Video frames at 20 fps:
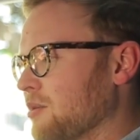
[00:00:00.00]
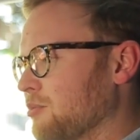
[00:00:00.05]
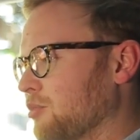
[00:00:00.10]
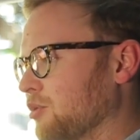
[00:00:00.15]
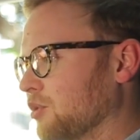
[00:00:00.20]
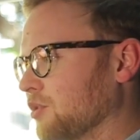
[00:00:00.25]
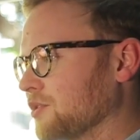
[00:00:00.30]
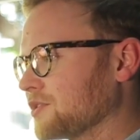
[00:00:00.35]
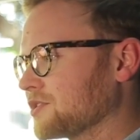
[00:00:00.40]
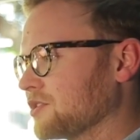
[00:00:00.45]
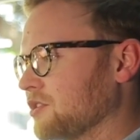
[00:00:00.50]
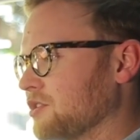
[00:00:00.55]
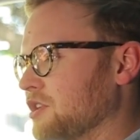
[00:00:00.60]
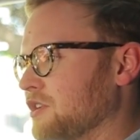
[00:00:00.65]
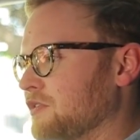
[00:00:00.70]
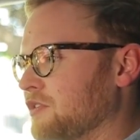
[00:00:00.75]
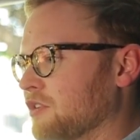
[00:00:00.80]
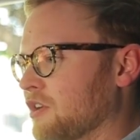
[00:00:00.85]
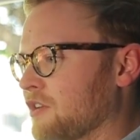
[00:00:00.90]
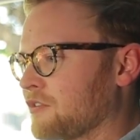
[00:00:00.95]
But also,
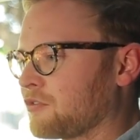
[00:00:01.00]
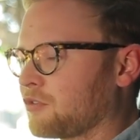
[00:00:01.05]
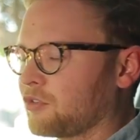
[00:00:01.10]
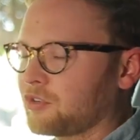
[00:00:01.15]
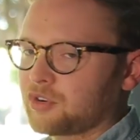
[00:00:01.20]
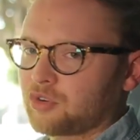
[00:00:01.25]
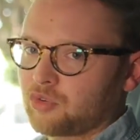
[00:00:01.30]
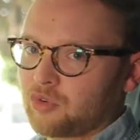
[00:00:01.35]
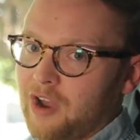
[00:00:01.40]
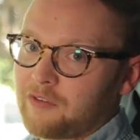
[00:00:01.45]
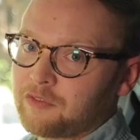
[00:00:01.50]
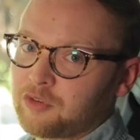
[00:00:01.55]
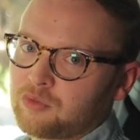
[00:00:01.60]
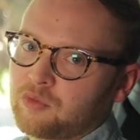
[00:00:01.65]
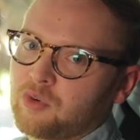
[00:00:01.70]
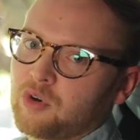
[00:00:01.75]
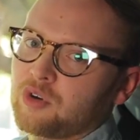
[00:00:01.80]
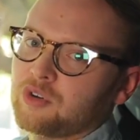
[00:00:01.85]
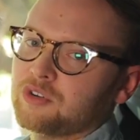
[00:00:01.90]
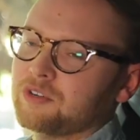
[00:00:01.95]
if you're ever on a gravel
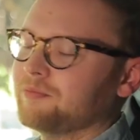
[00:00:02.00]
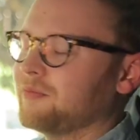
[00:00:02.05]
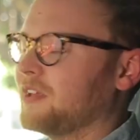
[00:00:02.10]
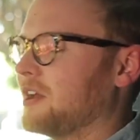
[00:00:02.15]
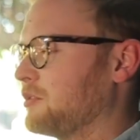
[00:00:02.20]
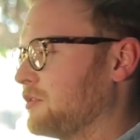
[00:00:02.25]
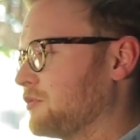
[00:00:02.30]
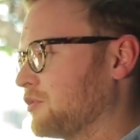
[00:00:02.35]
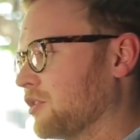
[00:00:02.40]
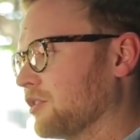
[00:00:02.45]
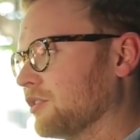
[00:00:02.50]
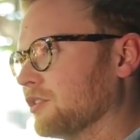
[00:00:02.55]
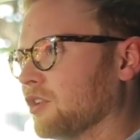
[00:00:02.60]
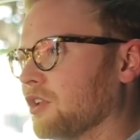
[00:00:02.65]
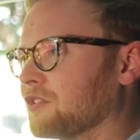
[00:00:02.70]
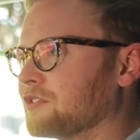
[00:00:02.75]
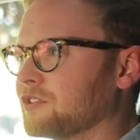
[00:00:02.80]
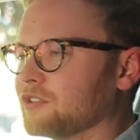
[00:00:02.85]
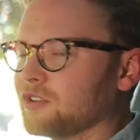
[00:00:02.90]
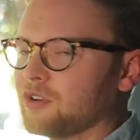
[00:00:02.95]
road, and we've got
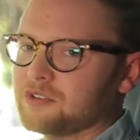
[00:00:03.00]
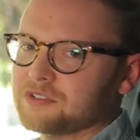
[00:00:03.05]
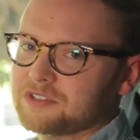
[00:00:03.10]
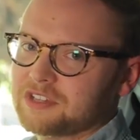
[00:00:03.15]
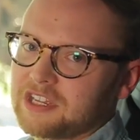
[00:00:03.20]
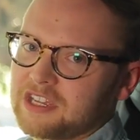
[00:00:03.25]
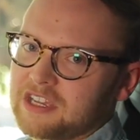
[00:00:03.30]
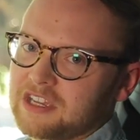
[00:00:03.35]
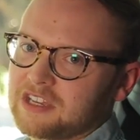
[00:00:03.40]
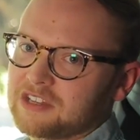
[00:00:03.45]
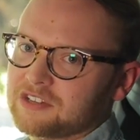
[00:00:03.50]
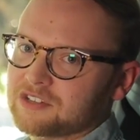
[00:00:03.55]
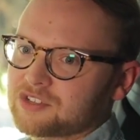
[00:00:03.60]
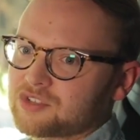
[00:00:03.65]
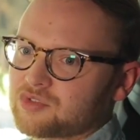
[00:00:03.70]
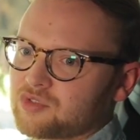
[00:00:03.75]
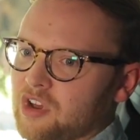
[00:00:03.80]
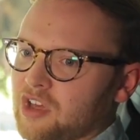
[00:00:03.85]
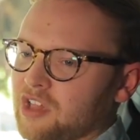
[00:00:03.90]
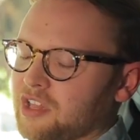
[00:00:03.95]
lots of those here in
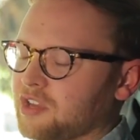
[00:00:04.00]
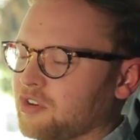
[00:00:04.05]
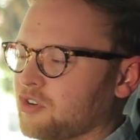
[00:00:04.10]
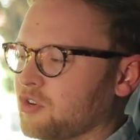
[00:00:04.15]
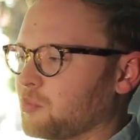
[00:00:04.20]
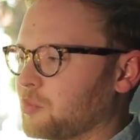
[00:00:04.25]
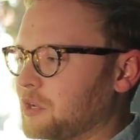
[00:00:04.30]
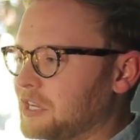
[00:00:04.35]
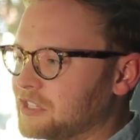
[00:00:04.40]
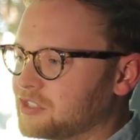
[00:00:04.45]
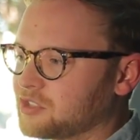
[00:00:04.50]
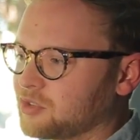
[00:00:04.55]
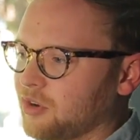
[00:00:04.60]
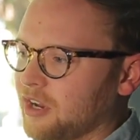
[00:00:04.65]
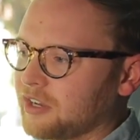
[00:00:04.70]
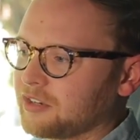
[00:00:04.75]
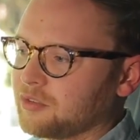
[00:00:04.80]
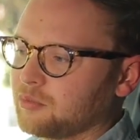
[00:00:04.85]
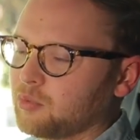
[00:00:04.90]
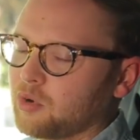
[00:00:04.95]
Australia, and we
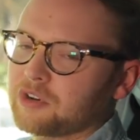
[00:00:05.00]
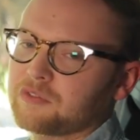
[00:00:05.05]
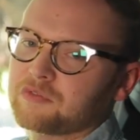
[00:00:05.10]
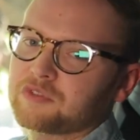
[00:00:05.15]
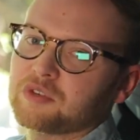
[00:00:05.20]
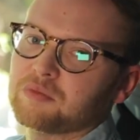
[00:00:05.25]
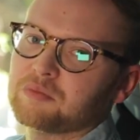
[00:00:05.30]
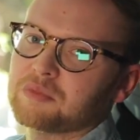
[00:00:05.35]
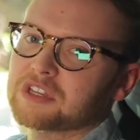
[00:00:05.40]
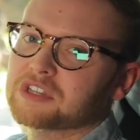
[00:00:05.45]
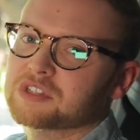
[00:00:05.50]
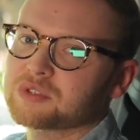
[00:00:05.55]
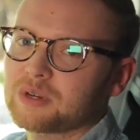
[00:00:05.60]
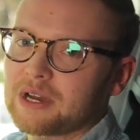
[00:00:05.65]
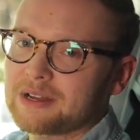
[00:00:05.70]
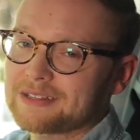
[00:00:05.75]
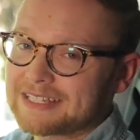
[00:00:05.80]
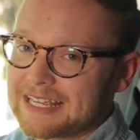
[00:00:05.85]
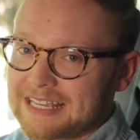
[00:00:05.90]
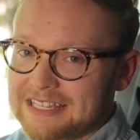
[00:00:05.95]
integrated one of them into
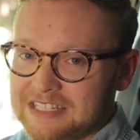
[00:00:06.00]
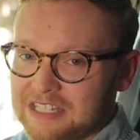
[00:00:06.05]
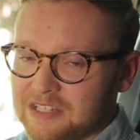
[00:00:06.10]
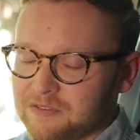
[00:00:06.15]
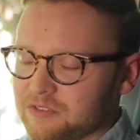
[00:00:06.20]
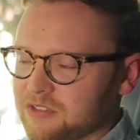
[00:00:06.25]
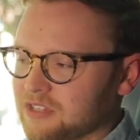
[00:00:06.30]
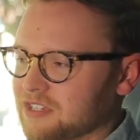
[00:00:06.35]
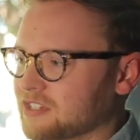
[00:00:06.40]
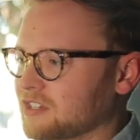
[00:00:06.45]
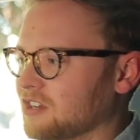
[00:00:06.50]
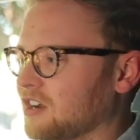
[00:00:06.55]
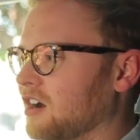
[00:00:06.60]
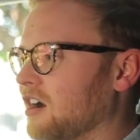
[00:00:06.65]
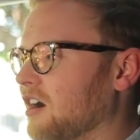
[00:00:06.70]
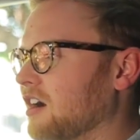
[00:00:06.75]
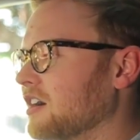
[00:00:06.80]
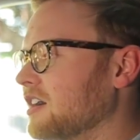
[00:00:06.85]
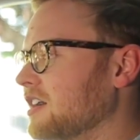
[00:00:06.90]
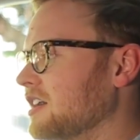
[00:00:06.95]
our testing for this
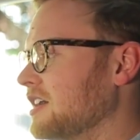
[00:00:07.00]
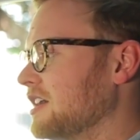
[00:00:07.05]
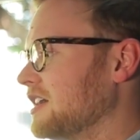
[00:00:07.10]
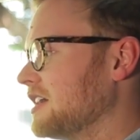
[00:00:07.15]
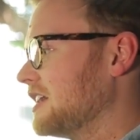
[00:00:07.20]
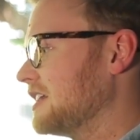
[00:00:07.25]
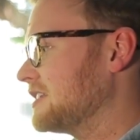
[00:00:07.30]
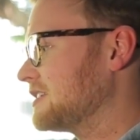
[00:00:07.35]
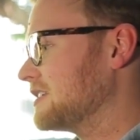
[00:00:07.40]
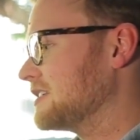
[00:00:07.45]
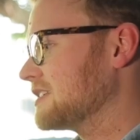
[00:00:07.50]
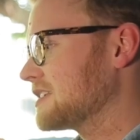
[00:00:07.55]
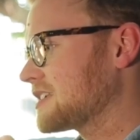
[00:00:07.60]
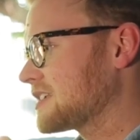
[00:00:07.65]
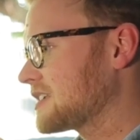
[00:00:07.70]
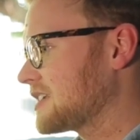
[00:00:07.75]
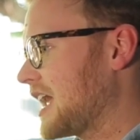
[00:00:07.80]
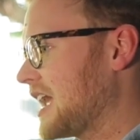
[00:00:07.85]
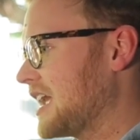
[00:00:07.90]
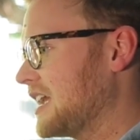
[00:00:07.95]
car, it's
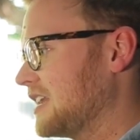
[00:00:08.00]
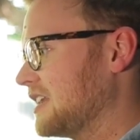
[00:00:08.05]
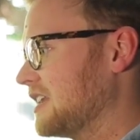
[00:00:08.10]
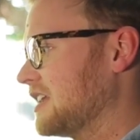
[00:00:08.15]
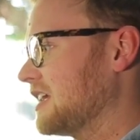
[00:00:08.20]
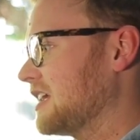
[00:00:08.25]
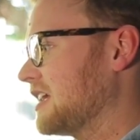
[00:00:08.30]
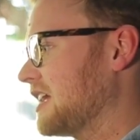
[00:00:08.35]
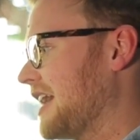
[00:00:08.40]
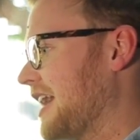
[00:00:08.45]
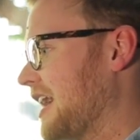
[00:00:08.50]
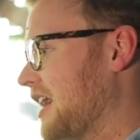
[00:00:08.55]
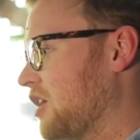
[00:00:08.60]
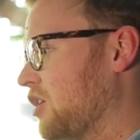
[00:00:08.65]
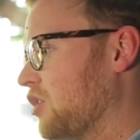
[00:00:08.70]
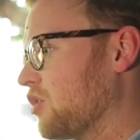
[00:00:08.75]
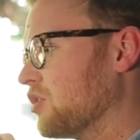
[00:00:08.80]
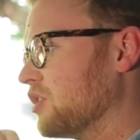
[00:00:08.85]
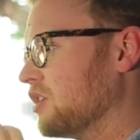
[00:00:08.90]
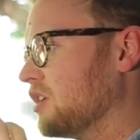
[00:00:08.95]
insane
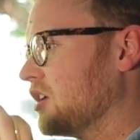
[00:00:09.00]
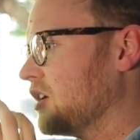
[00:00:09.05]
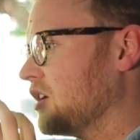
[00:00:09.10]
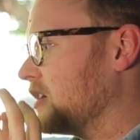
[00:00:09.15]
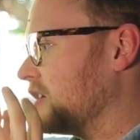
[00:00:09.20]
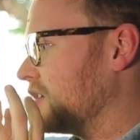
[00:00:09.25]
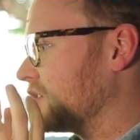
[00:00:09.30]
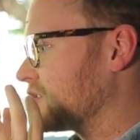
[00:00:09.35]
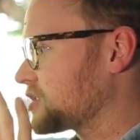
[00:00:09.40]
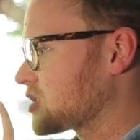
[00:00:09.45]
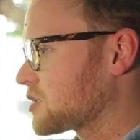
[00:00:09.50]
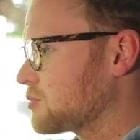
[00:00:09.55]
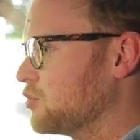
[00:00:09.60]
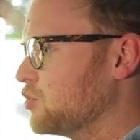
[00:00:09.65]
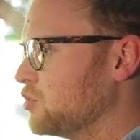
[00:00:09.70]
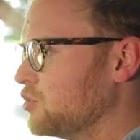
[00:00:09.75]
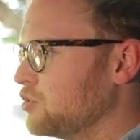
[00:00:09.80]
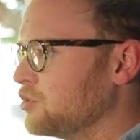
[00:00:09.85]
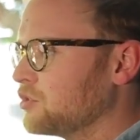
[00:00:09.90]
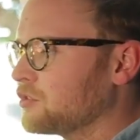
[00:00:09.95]
how
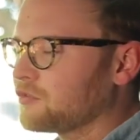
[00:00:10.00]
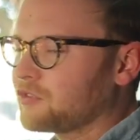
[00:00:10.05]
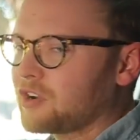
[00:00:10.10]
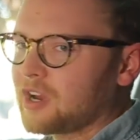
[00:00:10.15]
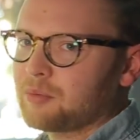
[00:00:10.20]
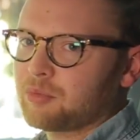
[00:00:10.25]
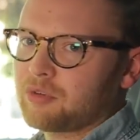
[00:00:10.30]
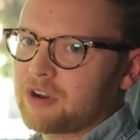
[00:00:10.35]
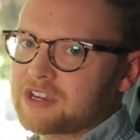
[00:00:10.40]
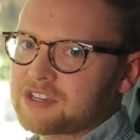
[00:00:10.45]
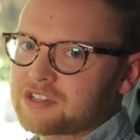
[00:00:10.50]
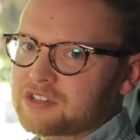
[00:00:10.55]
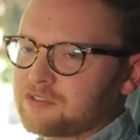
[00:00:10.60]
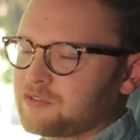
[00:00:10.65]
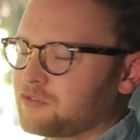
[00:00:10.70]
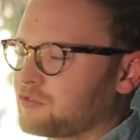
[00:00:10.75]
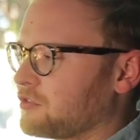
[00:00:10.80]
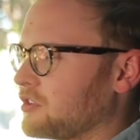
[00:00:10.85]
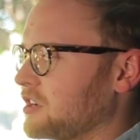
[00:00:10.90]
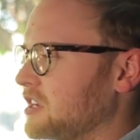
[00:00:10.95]
smooth,
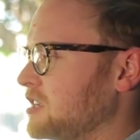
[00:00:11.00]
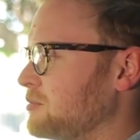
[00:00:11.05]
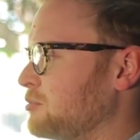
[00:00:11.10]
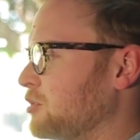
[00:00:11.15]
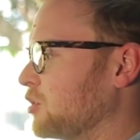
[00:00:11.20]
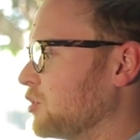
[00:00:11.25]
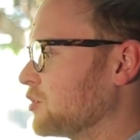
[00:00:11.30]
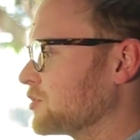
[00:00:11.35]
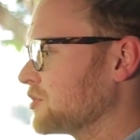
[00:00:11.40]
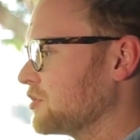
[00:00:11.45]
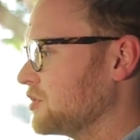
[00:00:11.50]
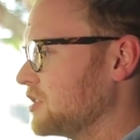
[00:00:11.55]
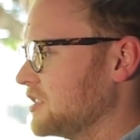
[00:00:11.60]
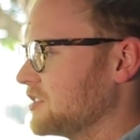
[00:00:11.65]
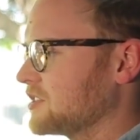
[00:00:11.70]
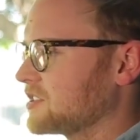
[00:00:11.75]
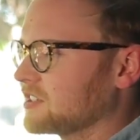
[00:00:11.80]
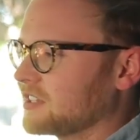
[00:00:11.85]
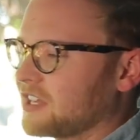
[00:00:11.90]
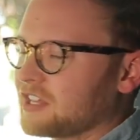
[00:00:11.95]
vibration-free, but also
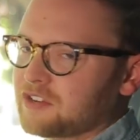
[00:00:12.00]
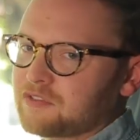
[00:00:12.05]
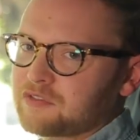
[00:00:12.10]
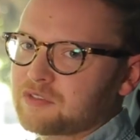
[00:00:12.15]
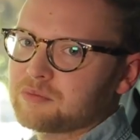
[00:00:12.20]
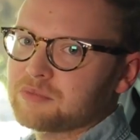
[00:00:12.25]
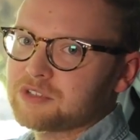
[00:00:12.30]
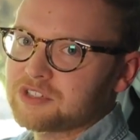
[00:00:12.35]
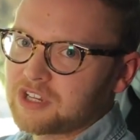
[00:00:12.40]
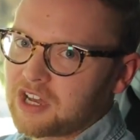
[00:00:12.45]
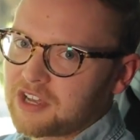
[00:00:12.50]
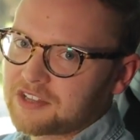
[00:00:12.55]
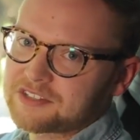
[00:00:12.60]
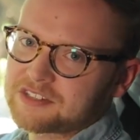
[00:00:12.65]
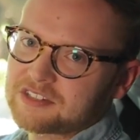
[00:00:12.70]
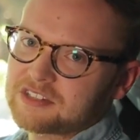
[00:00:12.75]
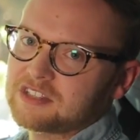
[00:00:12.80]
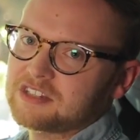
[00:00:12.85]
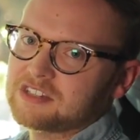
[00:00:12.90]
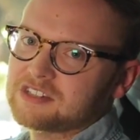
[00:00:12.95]
insulated from
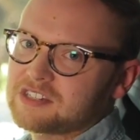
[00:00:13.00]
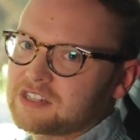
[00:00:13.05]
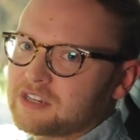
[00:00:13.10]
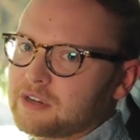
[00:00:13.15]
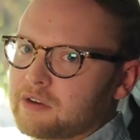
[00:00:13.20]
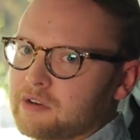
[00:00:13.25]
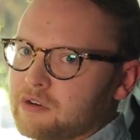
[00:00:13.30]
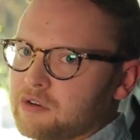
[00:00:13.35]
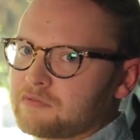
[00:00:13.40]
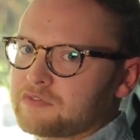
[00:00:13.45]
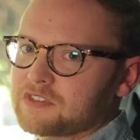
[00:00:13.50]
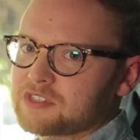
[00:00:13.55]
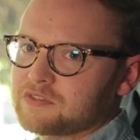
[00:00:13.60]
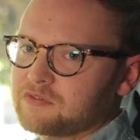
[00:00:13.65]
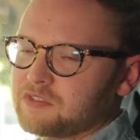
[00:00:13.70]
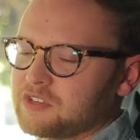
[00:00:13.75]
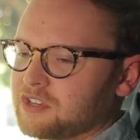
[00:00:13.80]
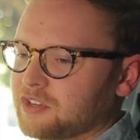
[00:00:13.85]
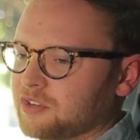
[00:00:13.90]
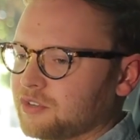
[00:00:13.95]
dust. The interior of this
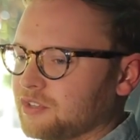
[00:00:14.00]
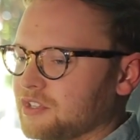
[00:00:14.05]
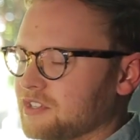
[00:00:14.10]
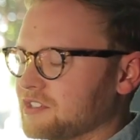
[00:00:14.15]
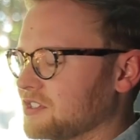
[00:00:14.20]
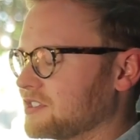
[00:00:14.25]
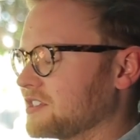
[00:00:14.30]
vehicle is.